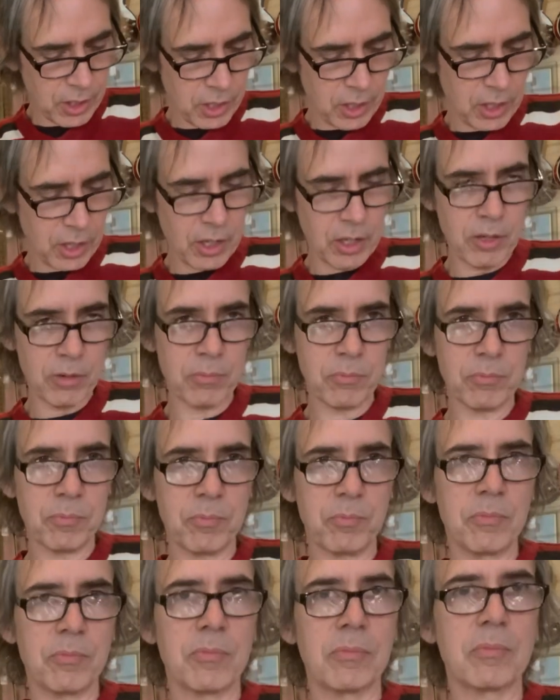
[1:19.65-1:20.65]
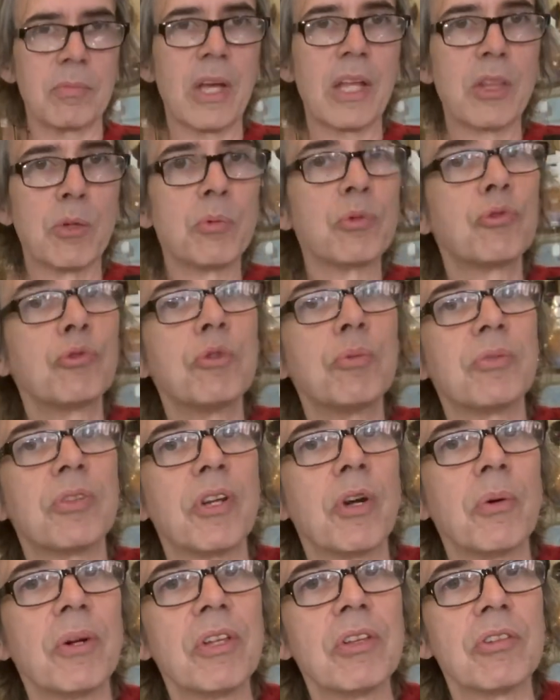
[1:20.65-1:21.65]
And there was room to
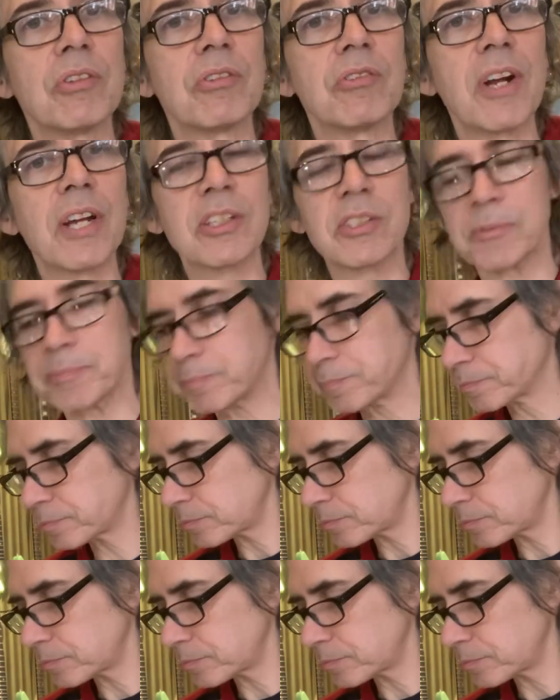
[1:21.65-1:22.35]
go in either direction.